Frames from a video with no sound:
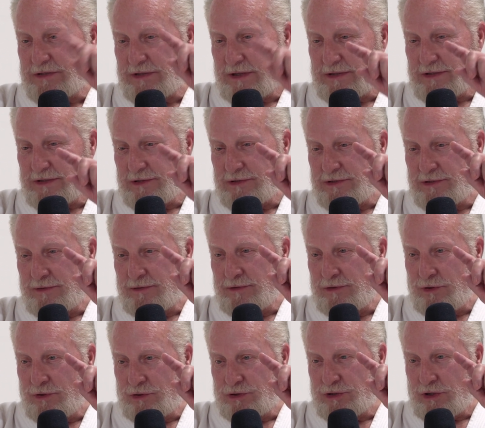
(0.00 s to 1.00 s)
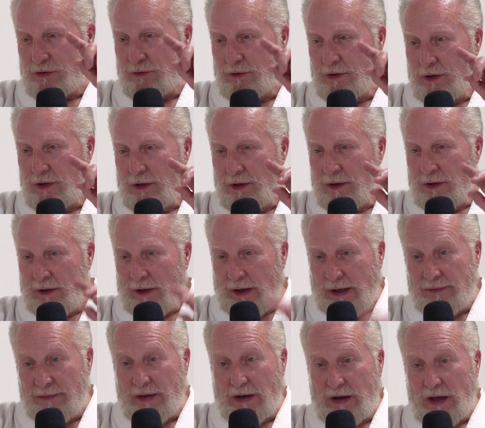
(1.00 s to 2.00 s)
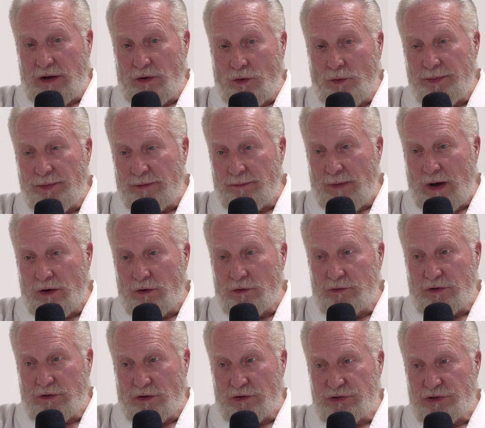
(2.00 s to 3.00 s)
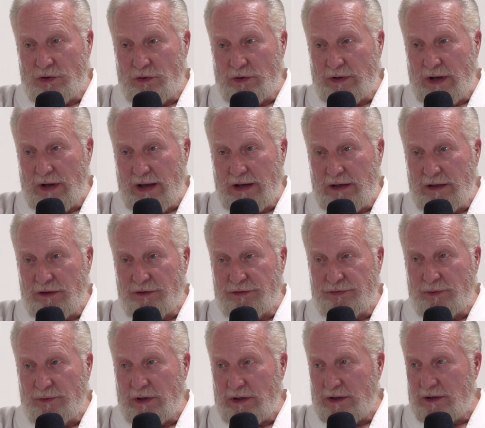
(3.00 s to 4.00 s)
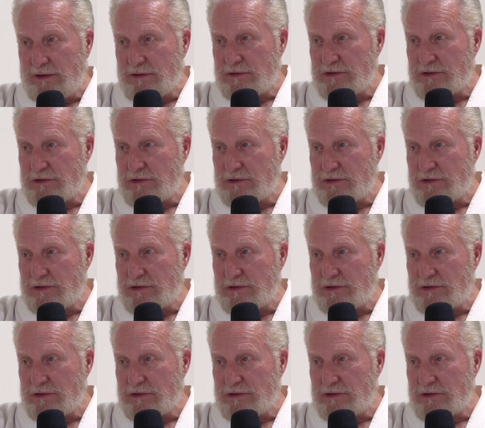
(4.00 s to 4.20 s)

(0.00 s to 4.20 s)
Sensei's dojo. And then I'd opened my own dojo in 93.